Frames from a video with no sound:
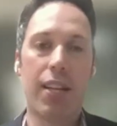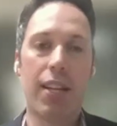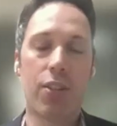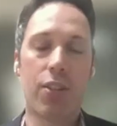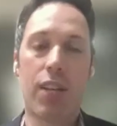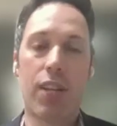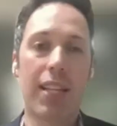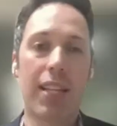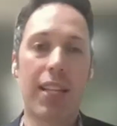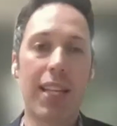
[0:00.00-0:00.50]
Um,
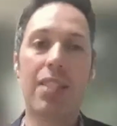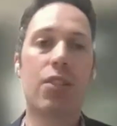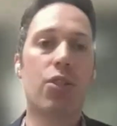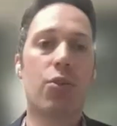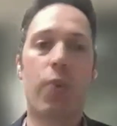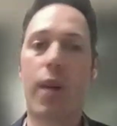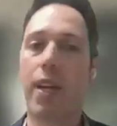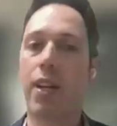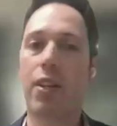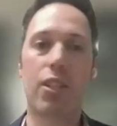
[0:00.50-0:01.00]
at least on
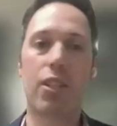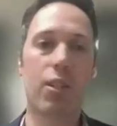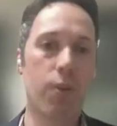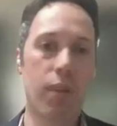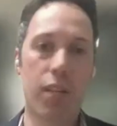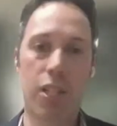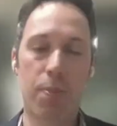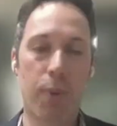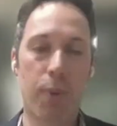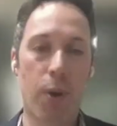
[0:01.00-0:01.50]
Twitter, you
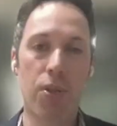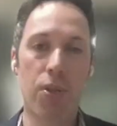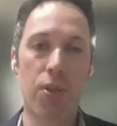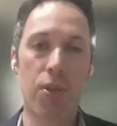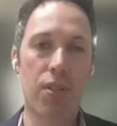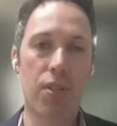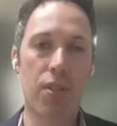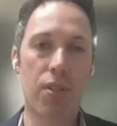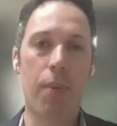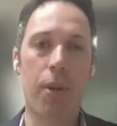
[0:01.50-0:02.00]
were
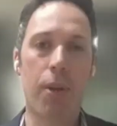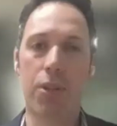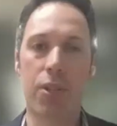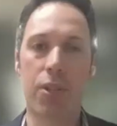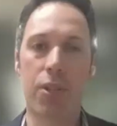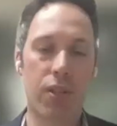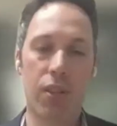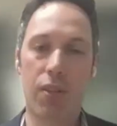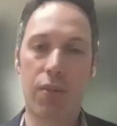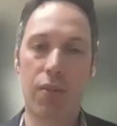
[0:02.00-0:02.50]
exposed to some
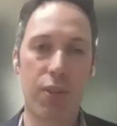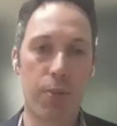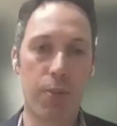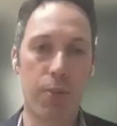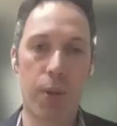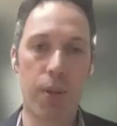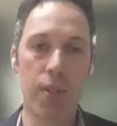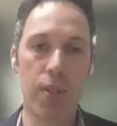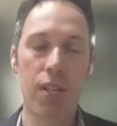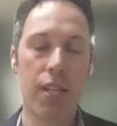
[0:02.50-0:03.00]
alternative
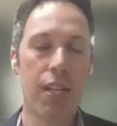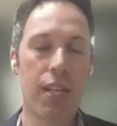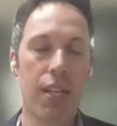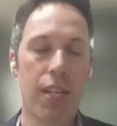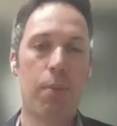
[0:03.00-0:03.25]
viewpoints.